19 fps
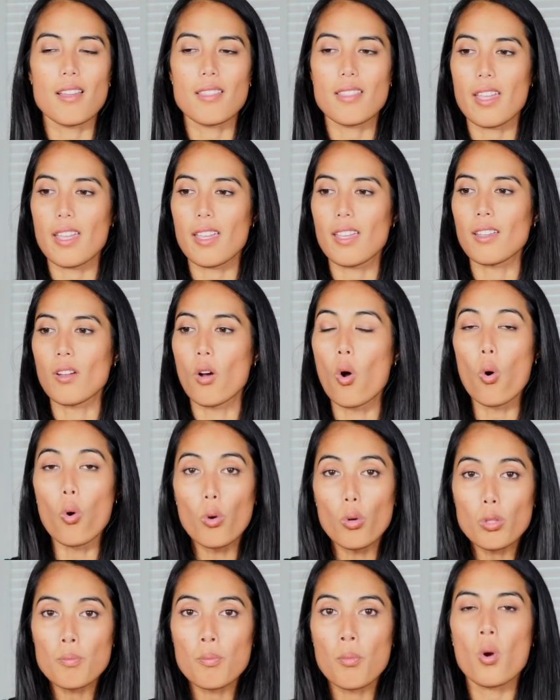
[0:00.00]
they
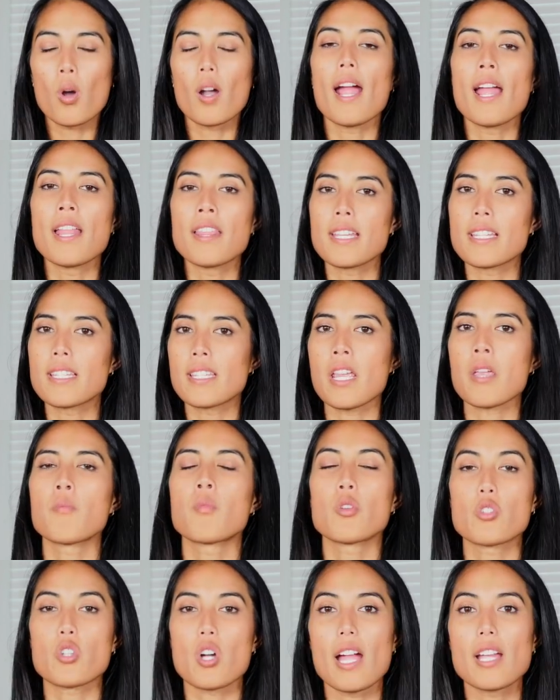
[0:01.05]
hold more and they stay
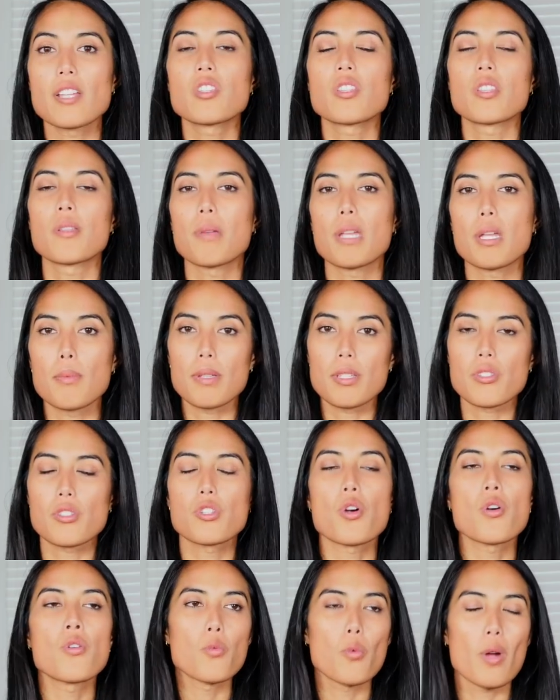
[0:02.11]
more dry, so the babies
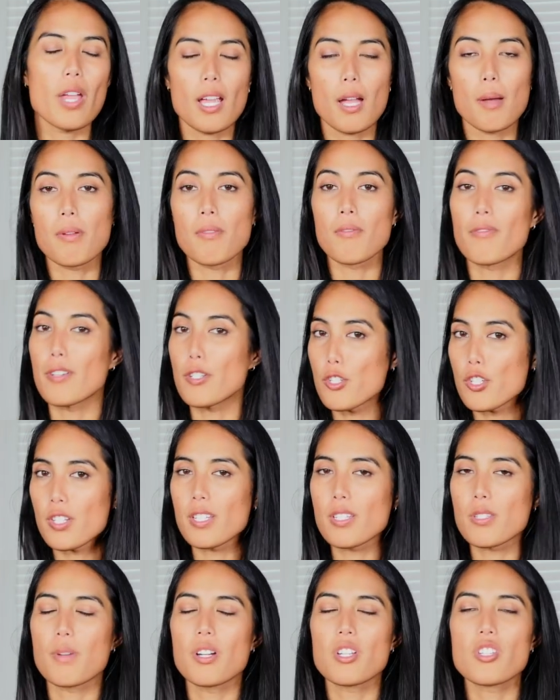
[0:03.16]
don't wake up and fidget
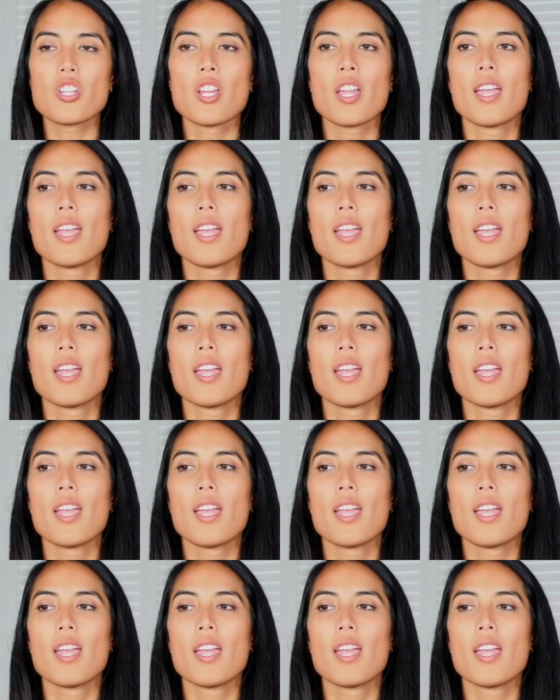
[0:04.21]
as much.